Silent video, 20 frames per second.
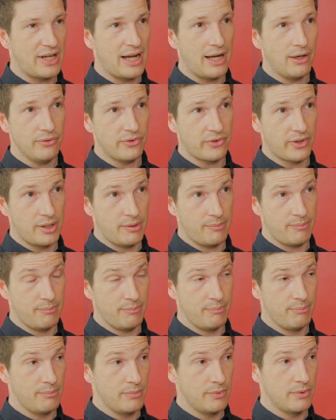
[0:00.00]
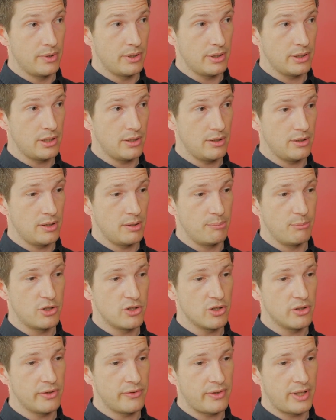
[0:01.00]
doubts that the
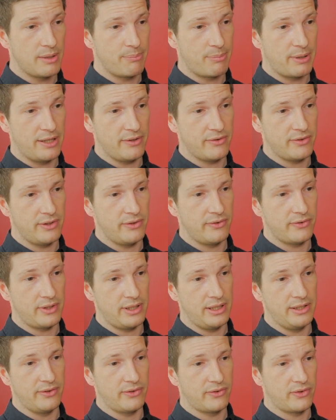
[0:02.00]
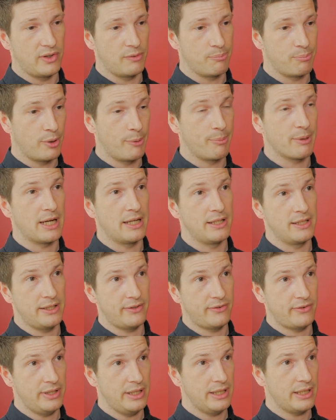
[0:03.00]
majority of the press is
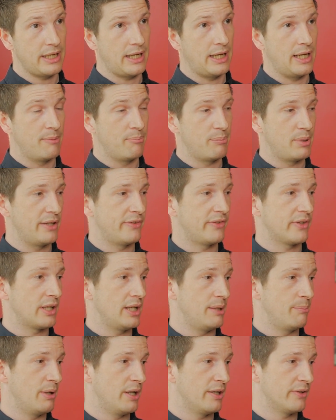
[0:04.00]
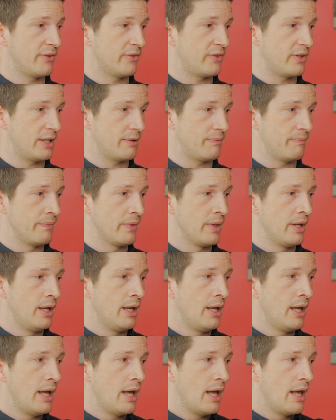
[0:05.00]
propagandistic and politically partisan.
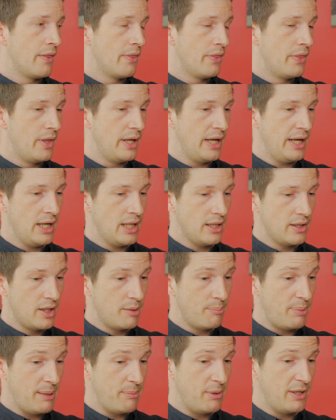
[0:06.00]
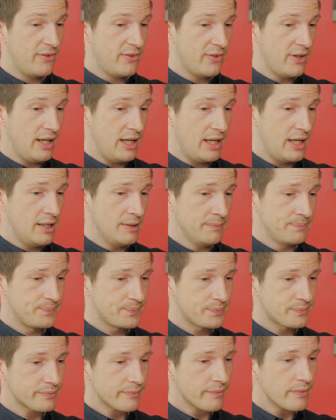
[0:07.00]
The BBC,
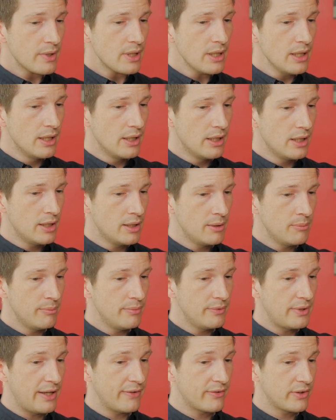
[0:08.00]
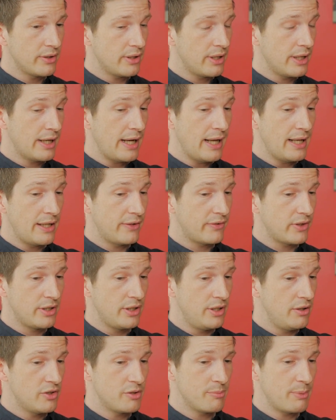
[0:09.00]
there's a
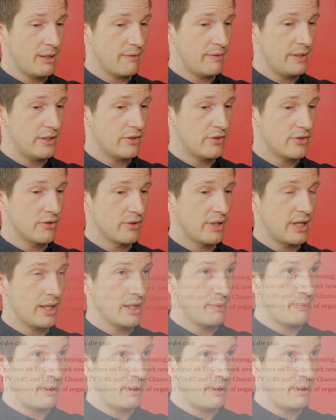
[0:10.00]
huge amount of literature on how